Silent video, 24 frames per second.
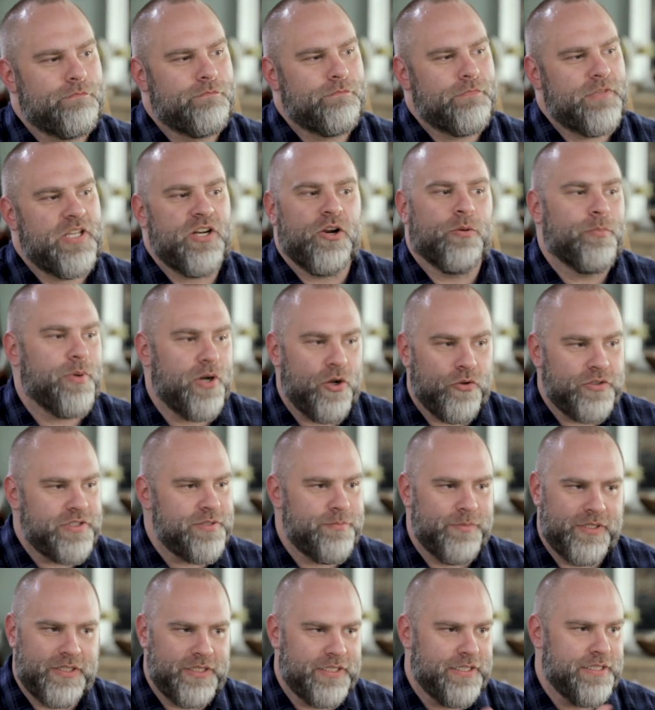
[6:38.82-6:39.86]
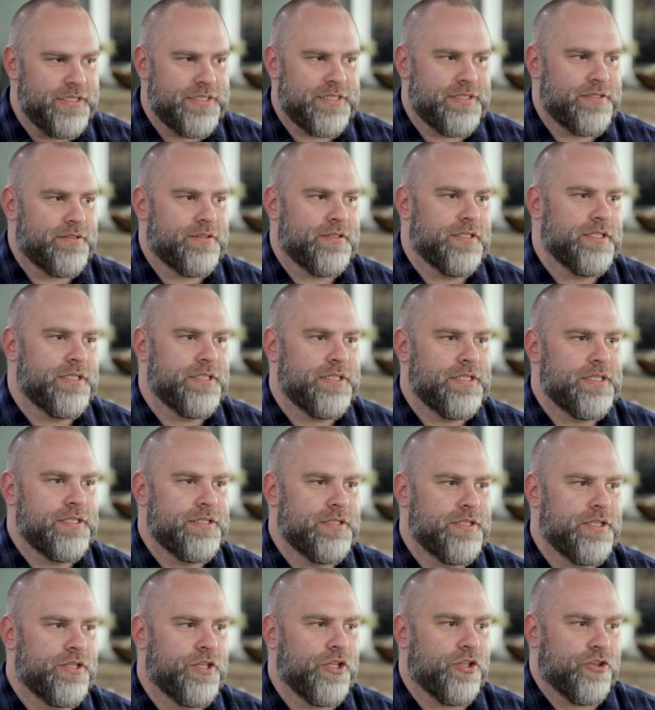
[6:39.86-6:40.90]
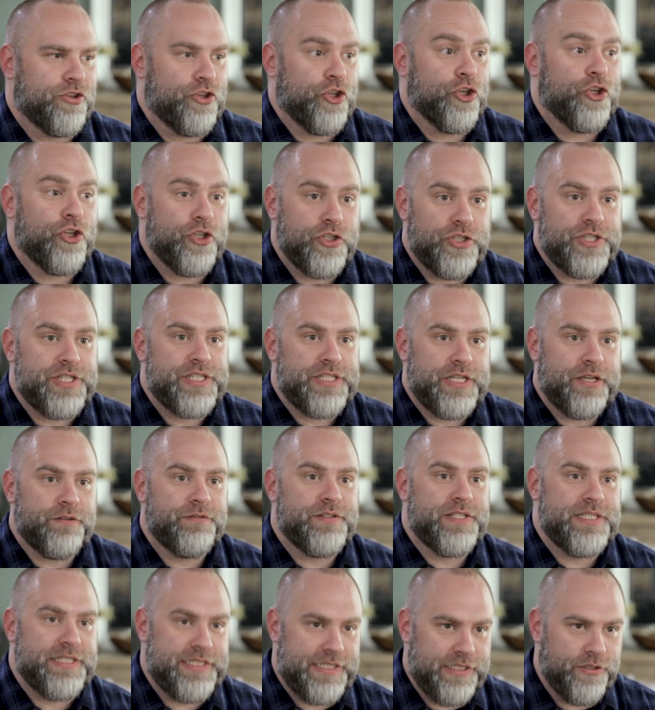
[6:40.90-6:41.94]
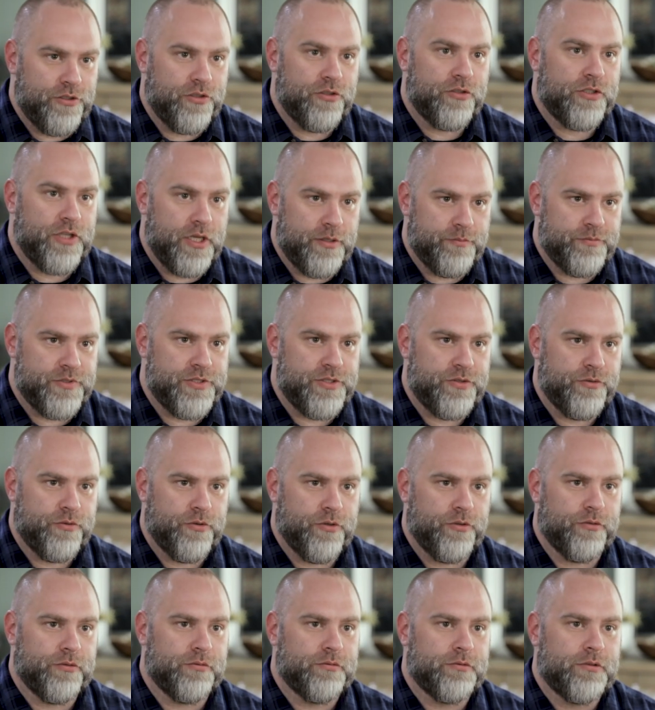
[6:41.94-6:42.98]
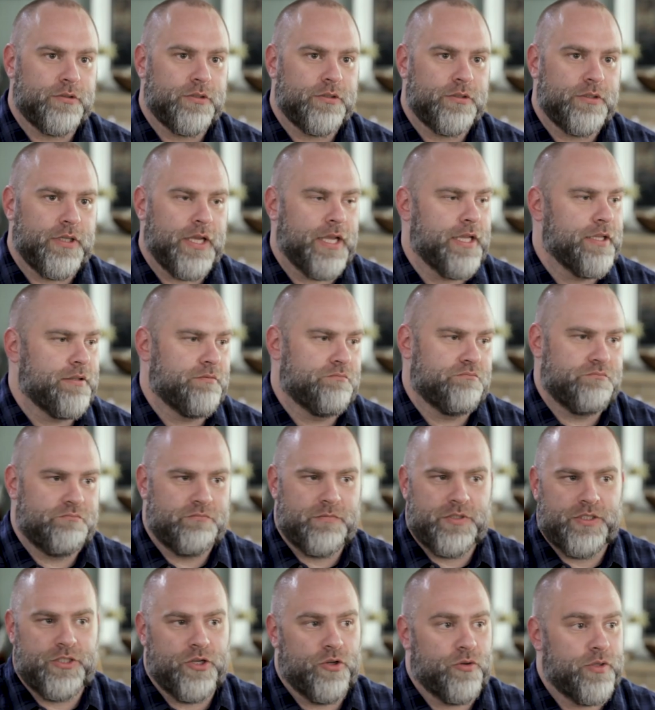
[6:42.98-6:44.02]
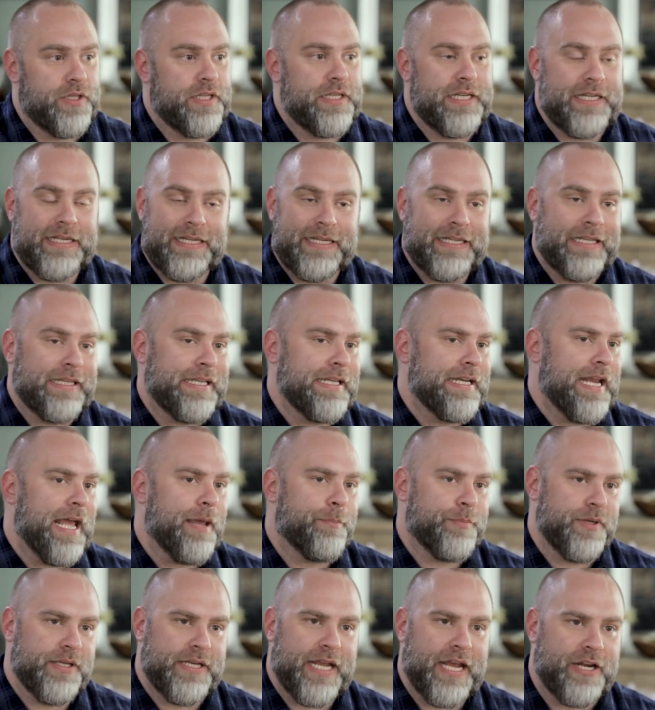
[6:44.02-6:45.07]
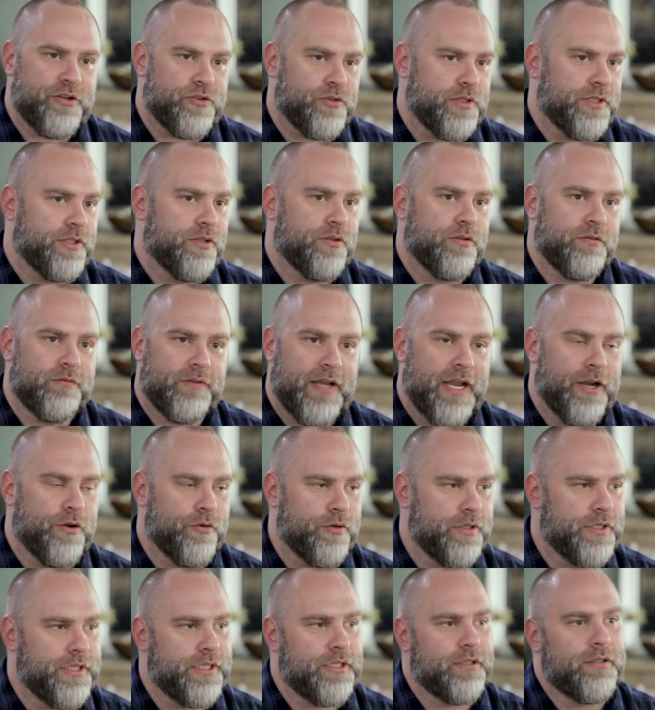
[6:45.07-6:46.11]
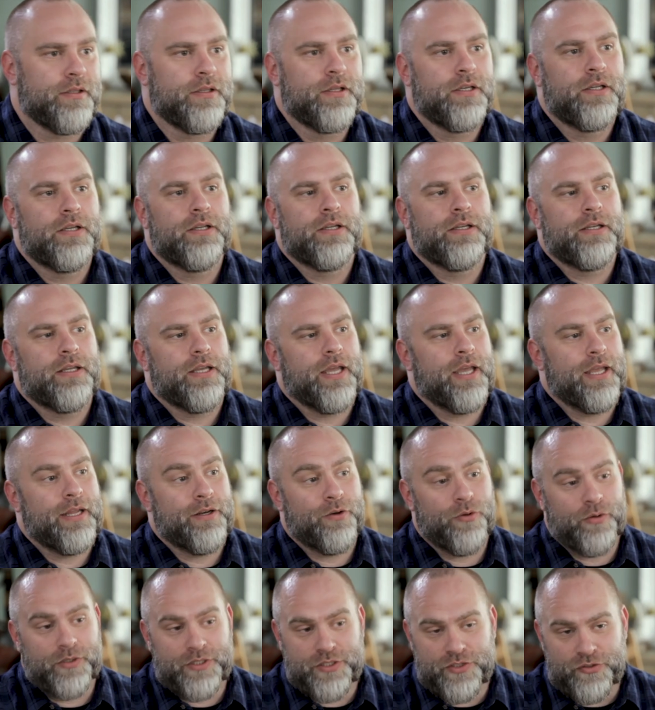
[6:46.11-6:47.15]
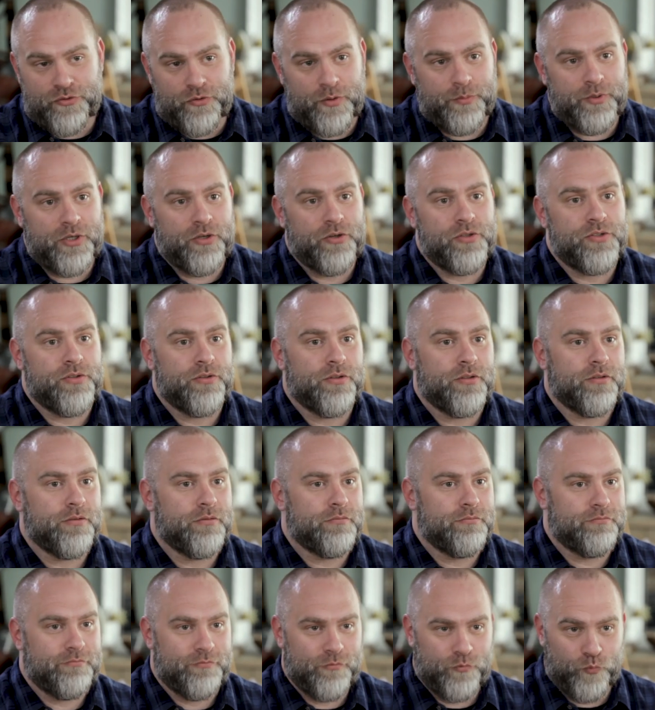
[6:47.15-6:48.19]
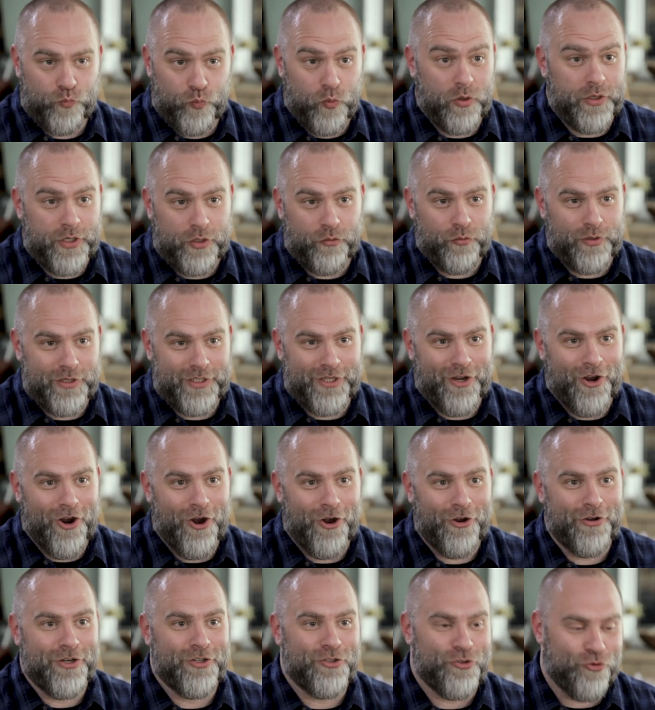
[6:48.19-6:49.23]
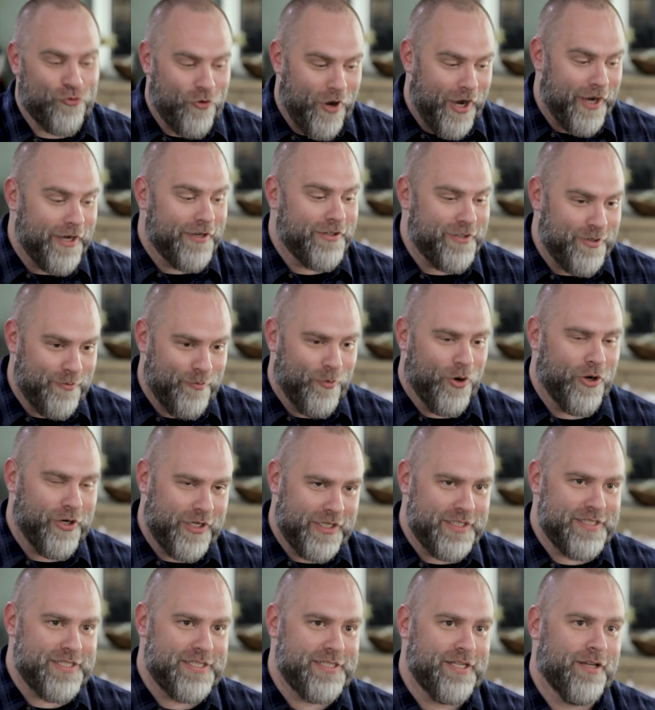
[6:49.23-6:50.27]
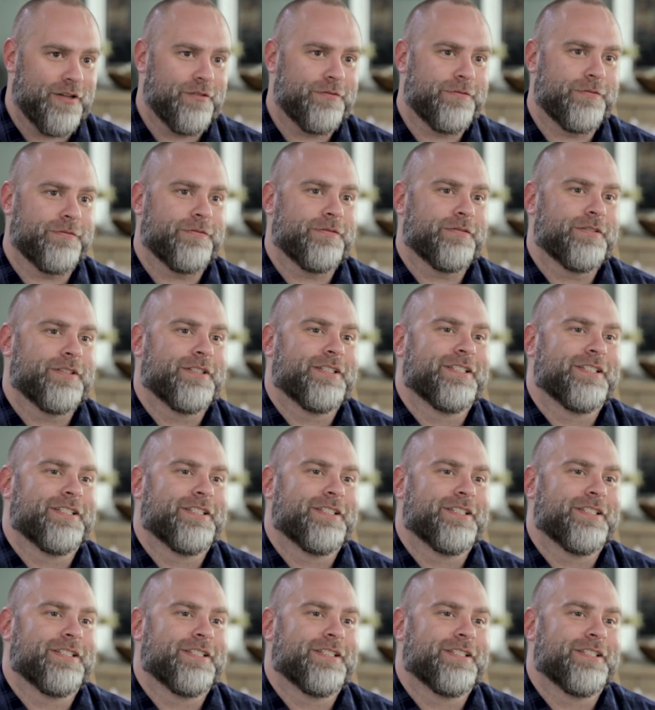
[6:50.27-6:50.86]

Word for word: you know, but ultimately, it's it, it, the the good stuff still comes through, and you know it, it can happen naturally or virally. I know distributors are working really hard at trying to market stuff,